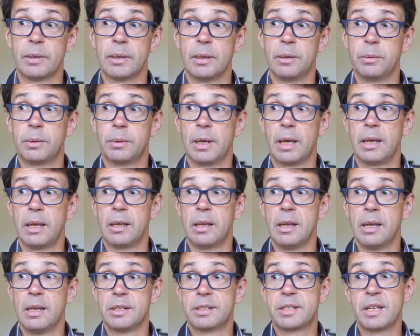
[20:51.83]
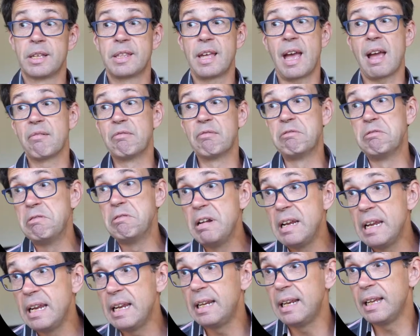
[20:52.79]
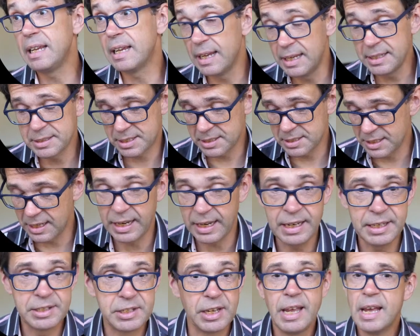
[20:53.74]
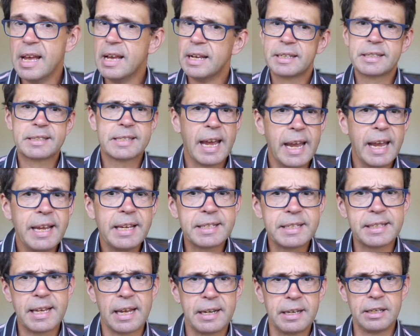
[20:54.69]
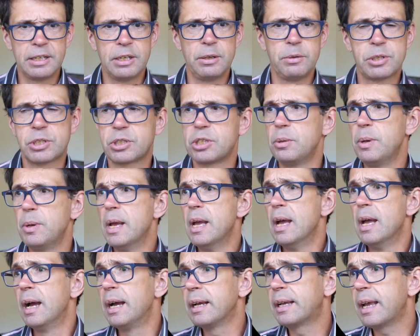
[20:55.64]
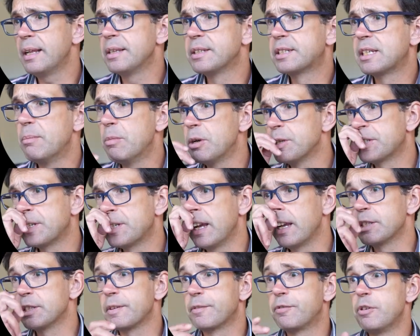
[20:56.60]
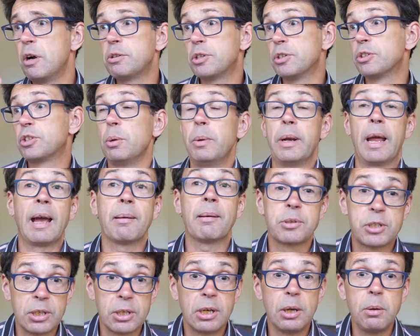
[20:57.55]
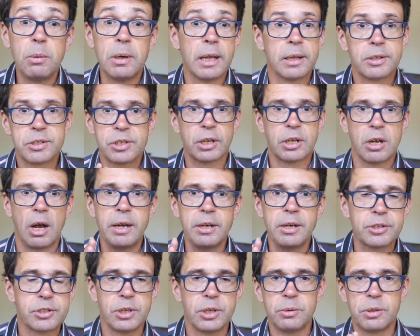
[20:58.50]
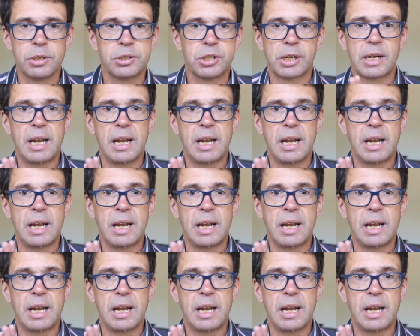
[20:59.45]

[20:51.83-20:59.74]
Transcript: Okay, so that really isn't easy, takes getting used to. Again, someone's saying it's a frozen suit. Absolutely, it's the kind of suit that de